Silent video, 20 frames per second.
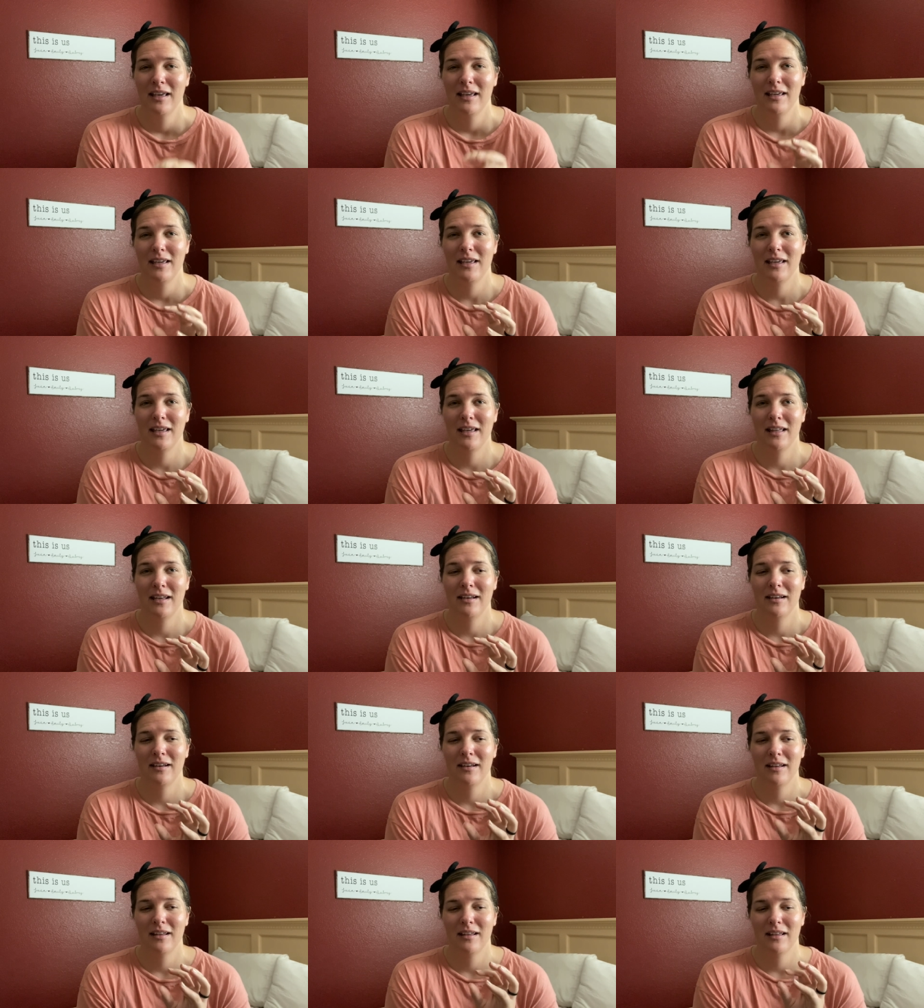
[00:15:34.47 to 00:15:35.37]

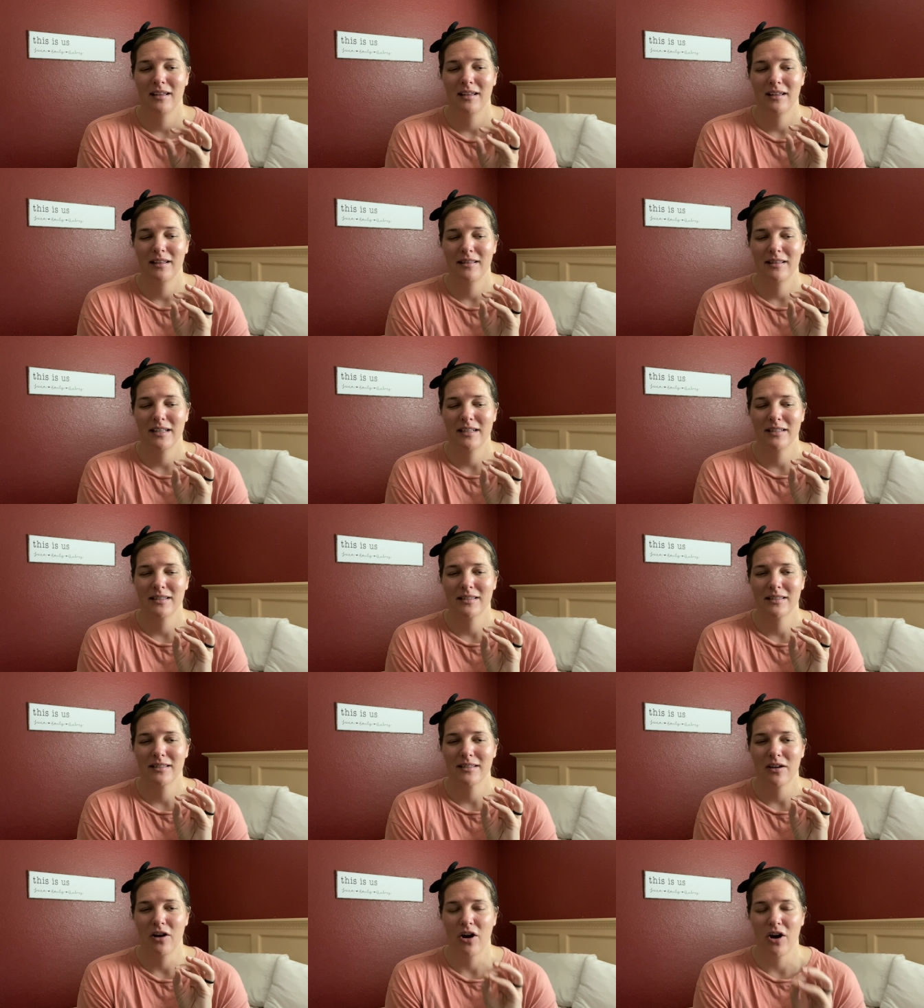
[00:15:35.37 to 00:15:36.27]
in
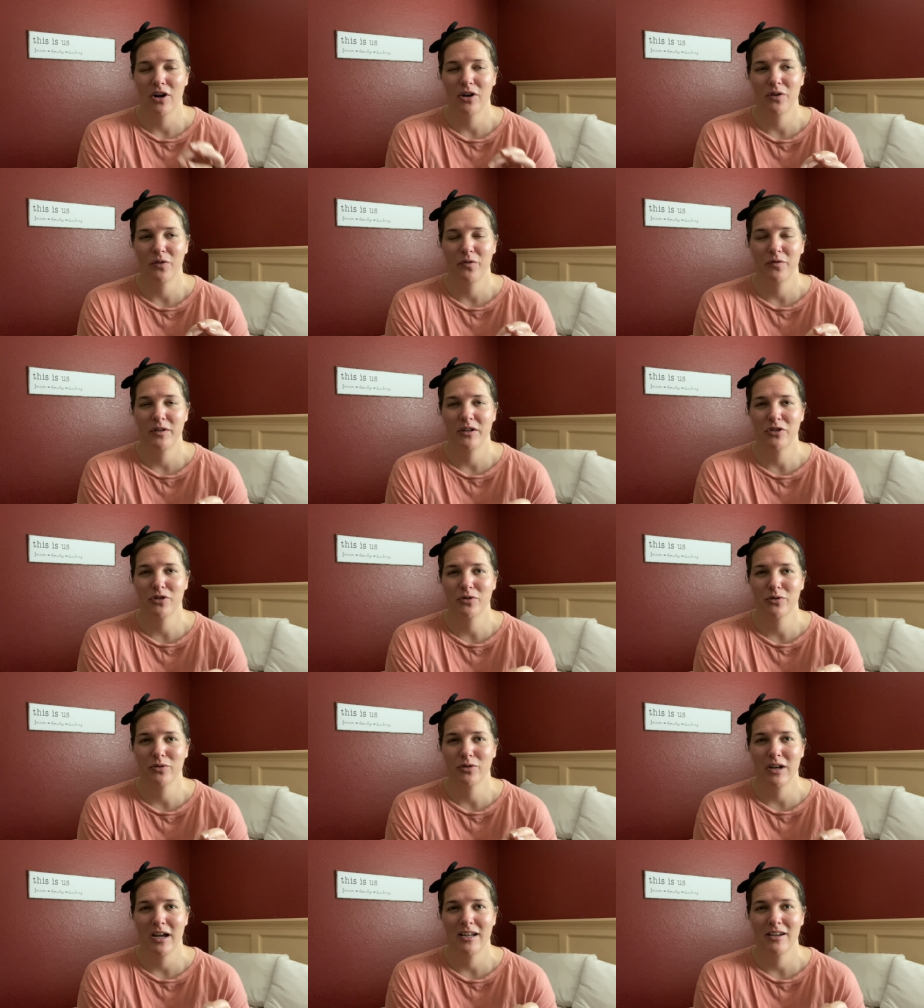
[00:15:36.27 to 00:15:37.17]
this
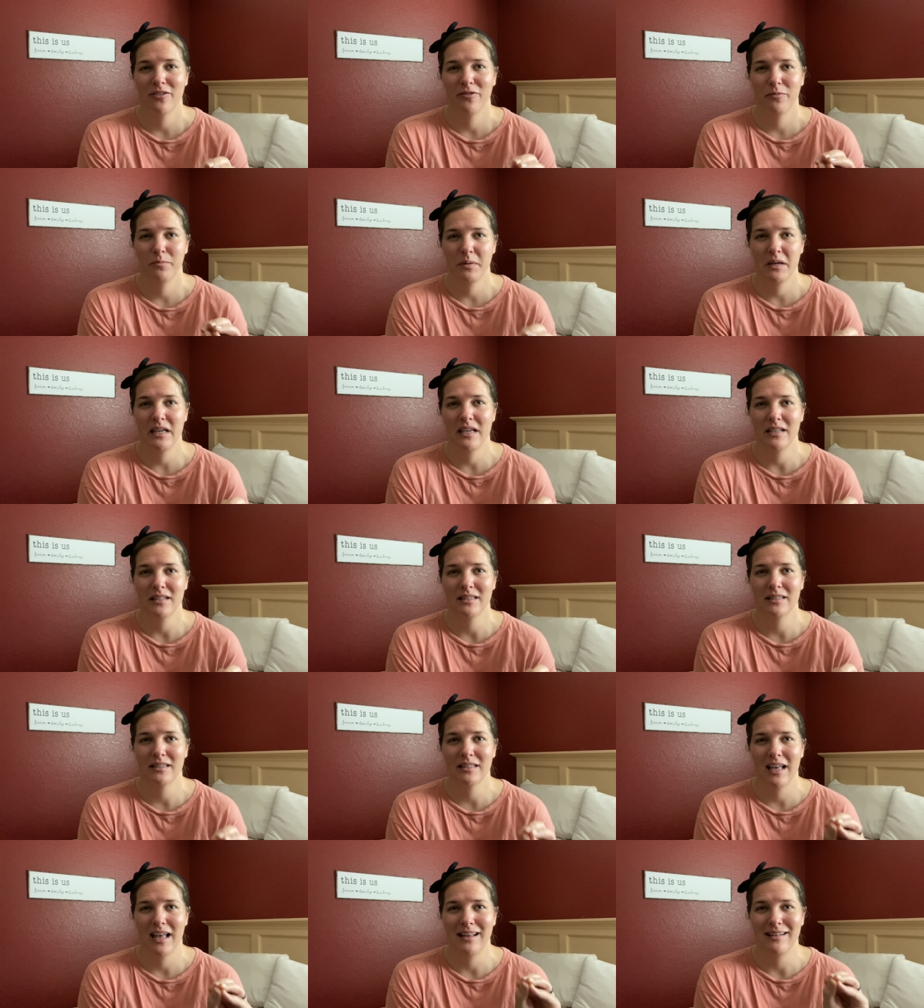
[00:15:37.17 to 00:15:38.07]
artificial kind of
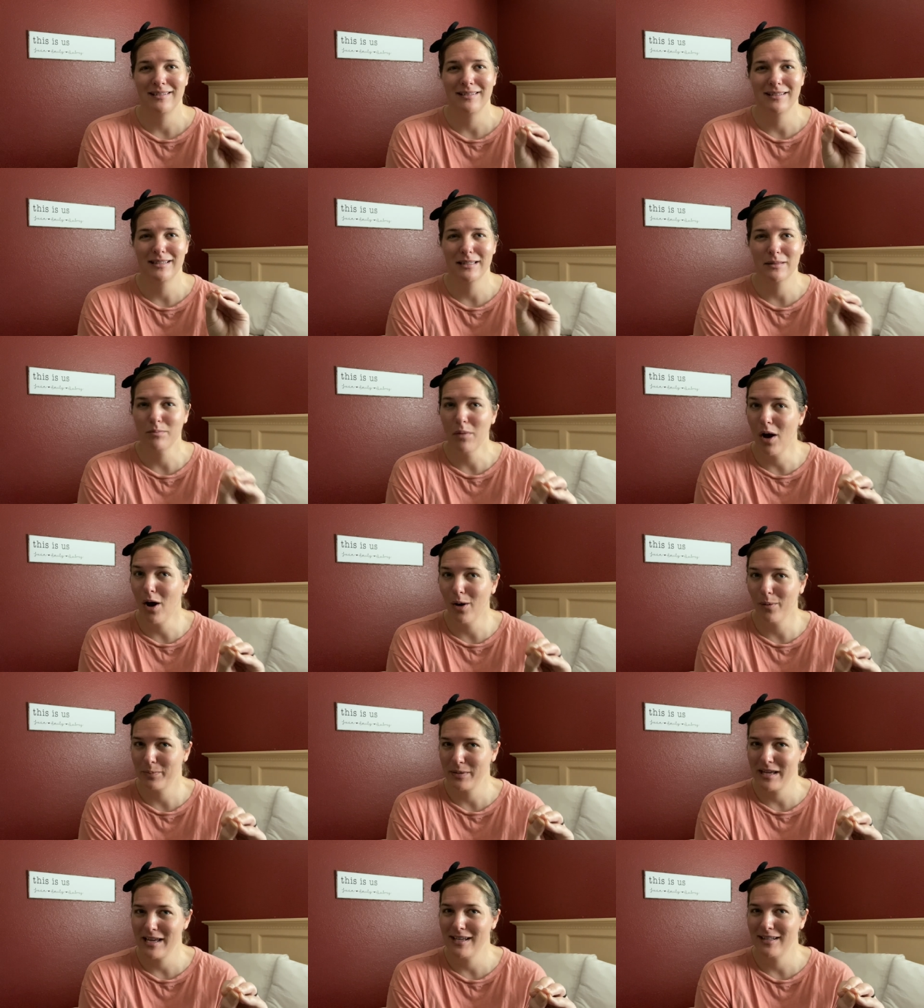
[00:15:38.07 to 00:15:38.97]
piece and small
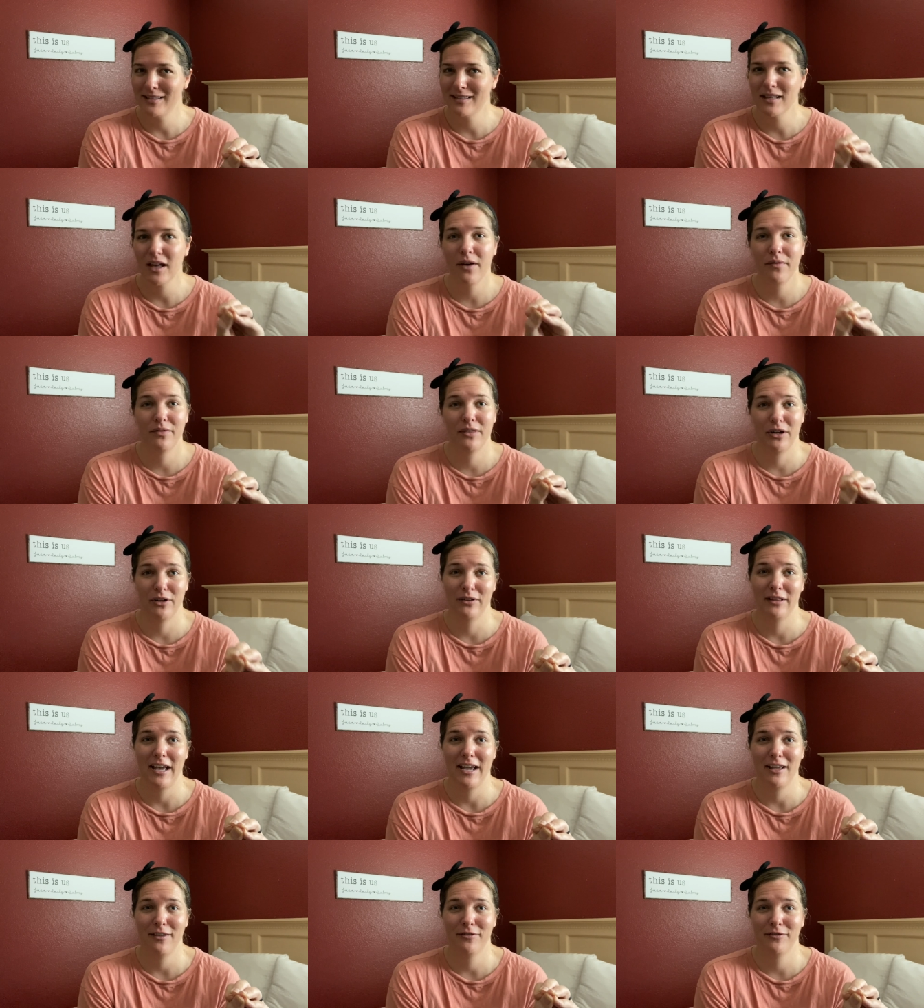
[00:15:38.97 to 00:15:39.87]
piece of their
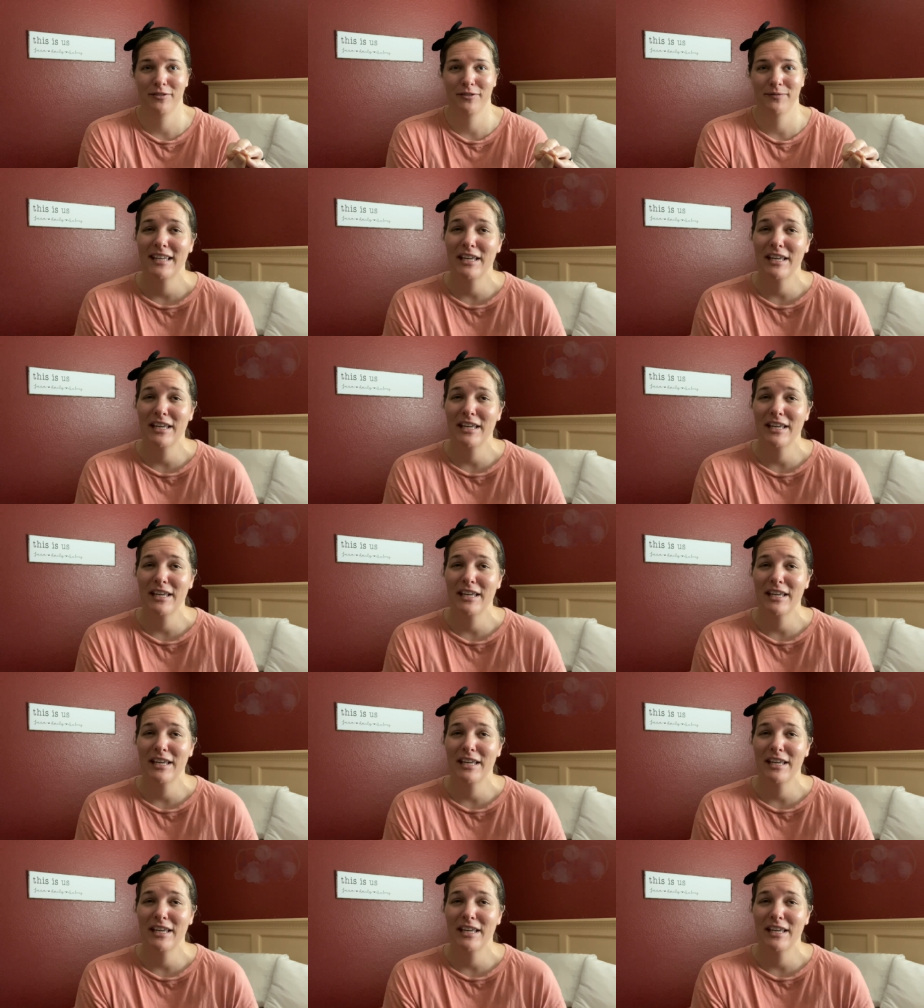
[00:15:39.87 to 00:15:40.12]
life.